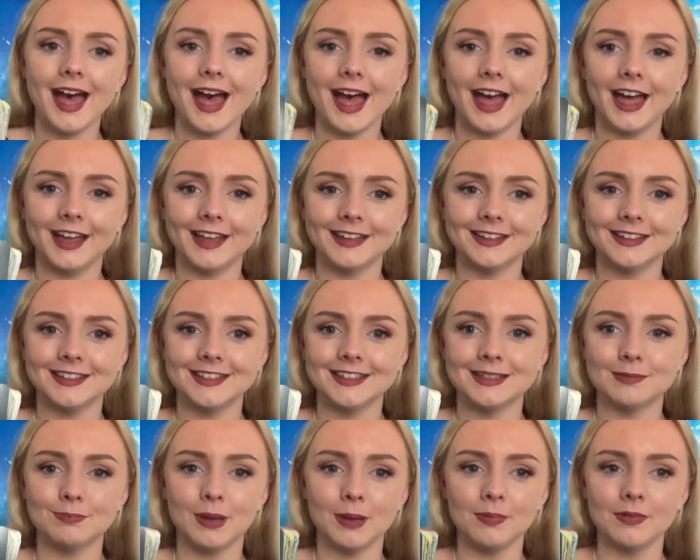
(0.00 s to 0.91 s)
and
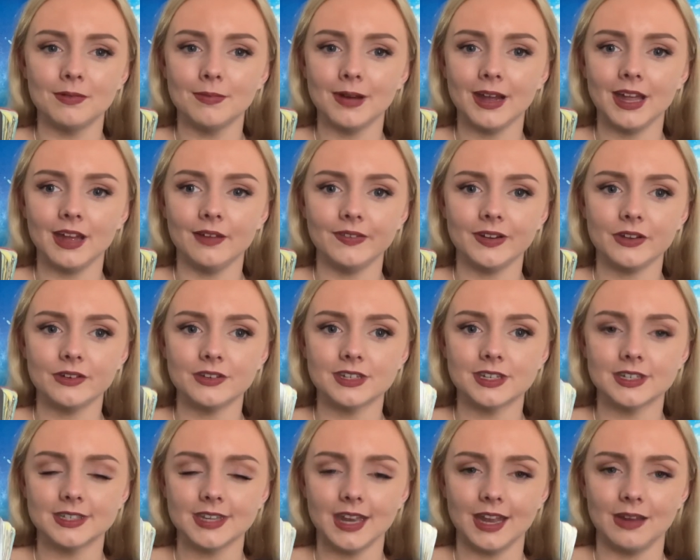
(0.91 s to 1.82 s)
people might have a lot to
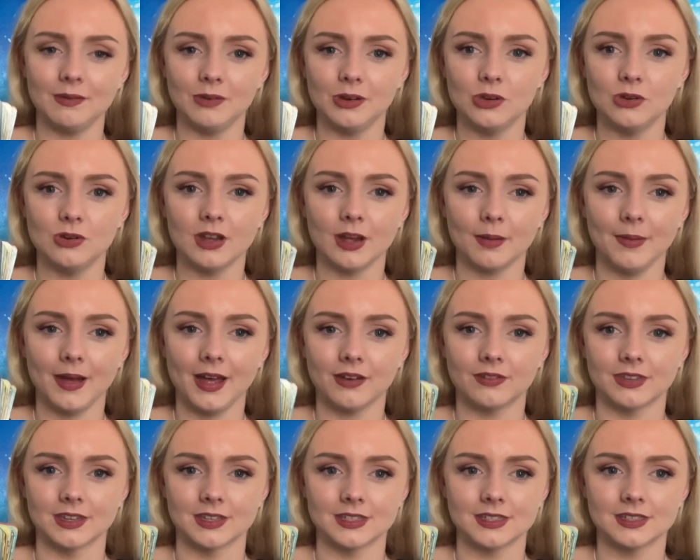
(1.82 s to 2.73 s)
say when you come out of
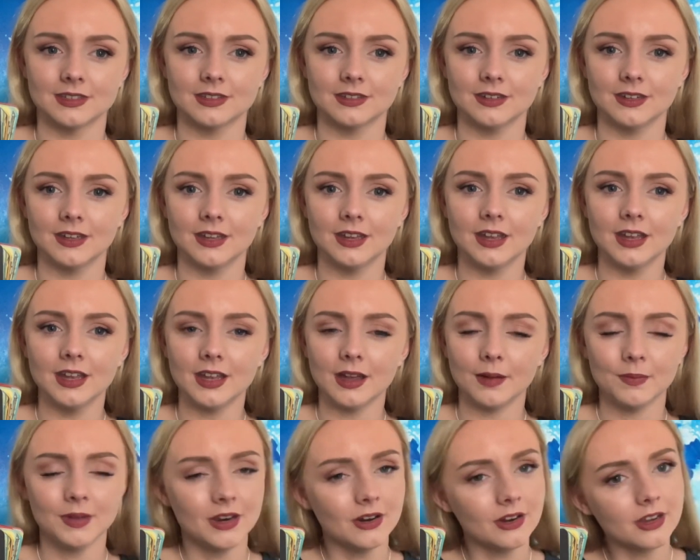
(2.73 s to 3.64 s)
this. I'm
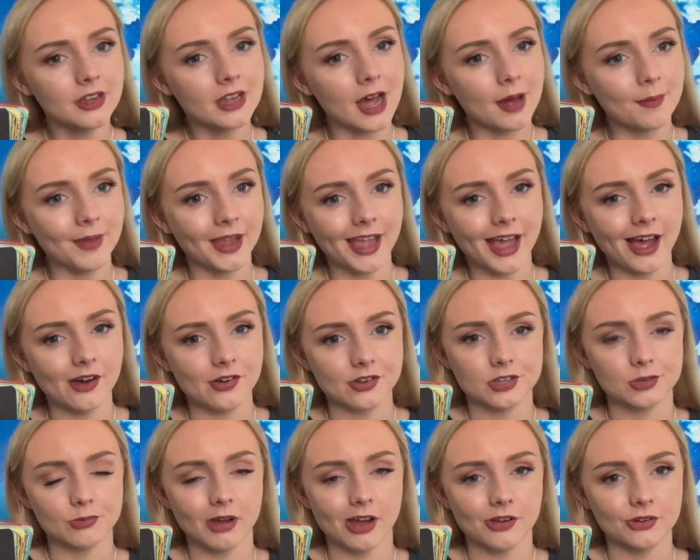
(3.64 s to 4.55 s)
hearing coming out
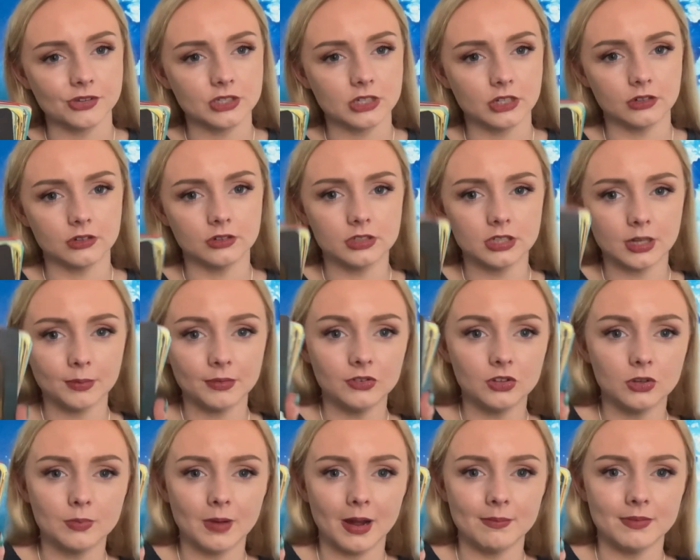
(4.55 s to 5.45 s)
as well, so some of
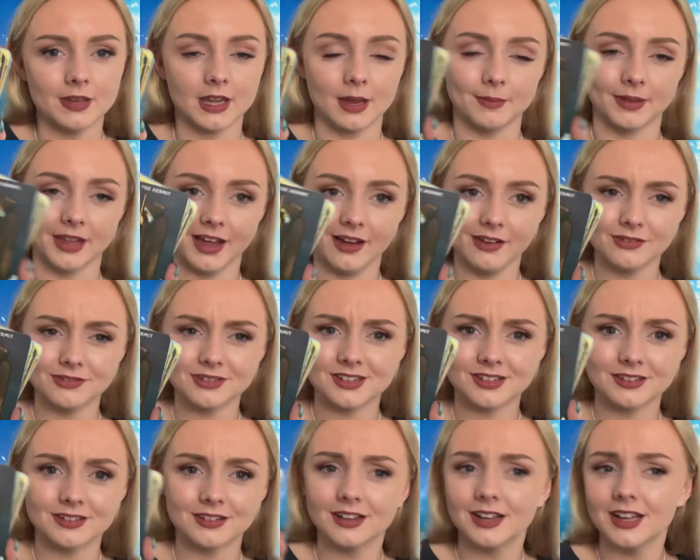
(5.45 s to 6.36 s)
you might be coming out,
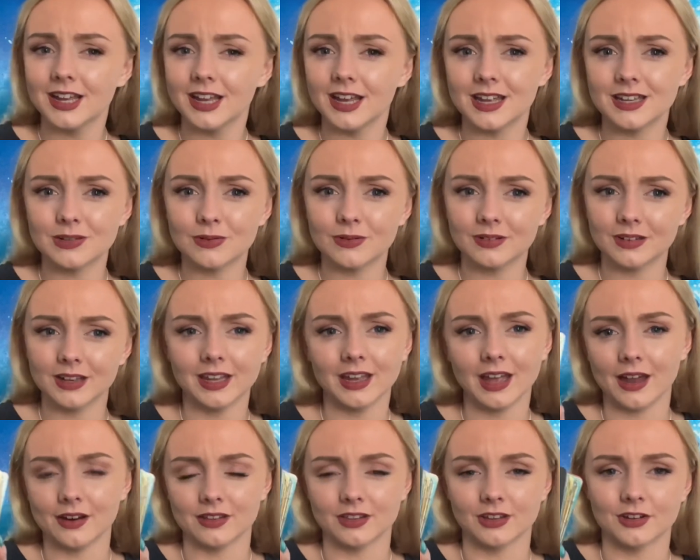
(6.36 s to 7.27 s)
it's like
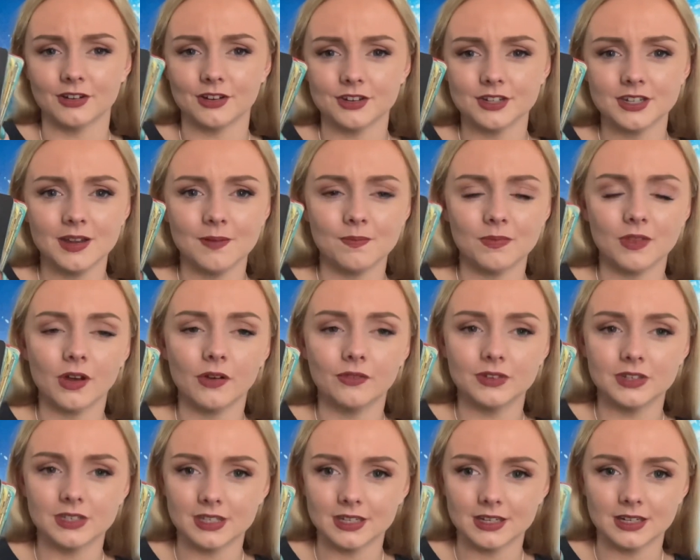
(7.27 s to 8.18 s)
out of the closet.
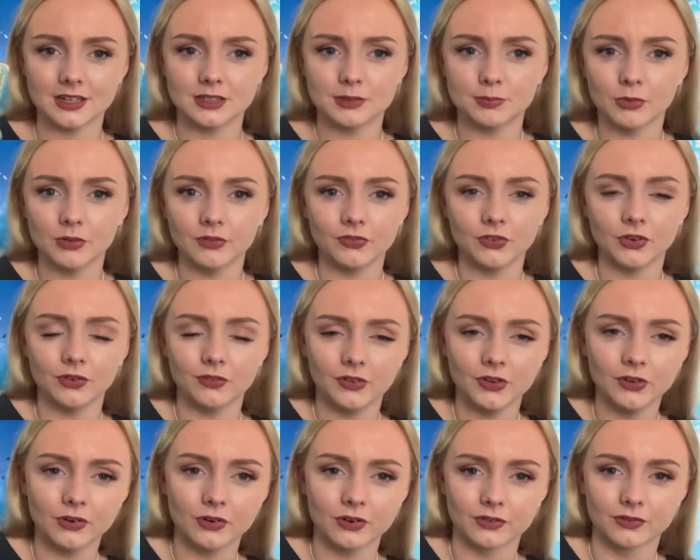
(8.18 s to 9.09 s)
Obviously, a small few of
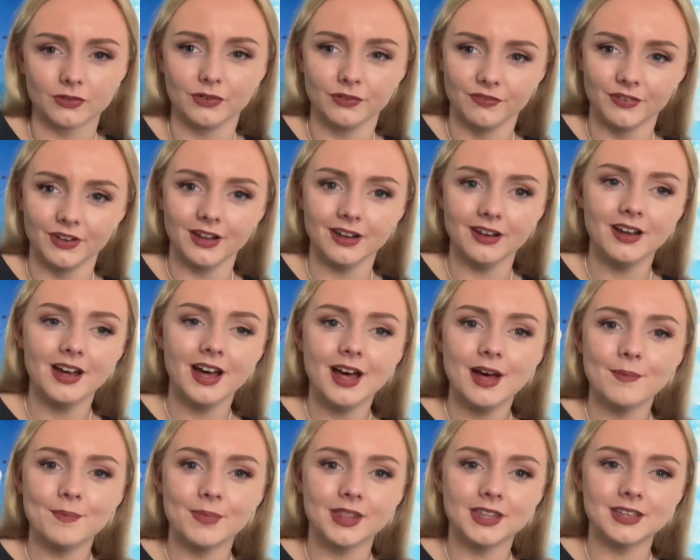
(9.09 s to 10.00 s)
you, not all of you,
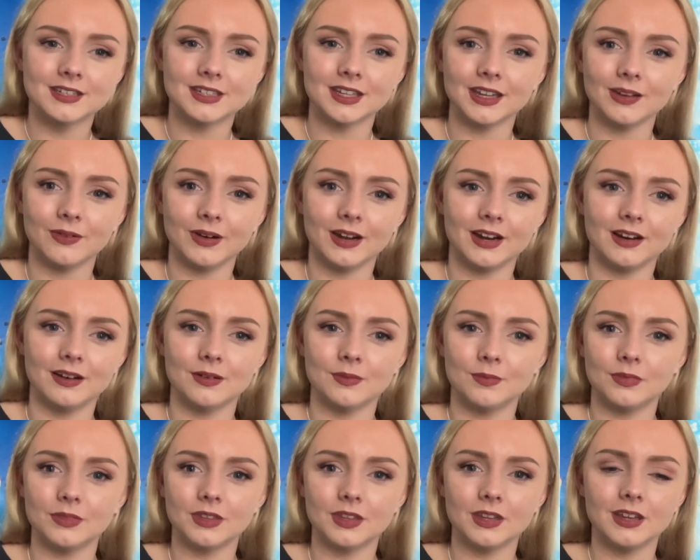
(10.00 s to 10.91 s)
but there's something where
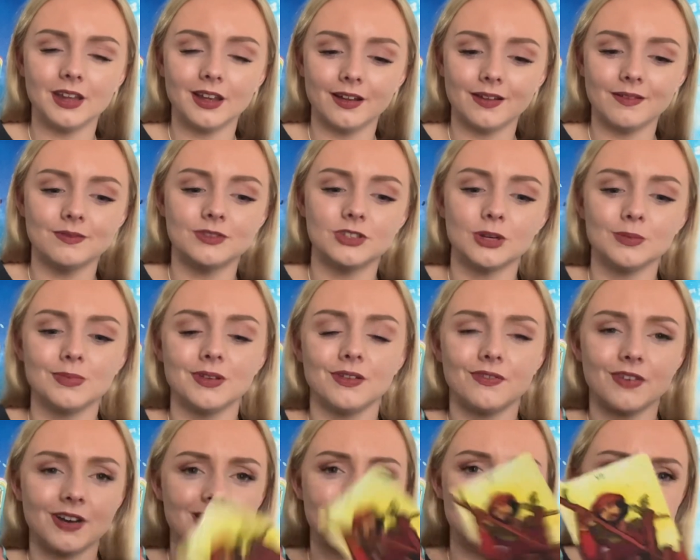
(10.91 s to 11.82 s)
um, don't be afraid to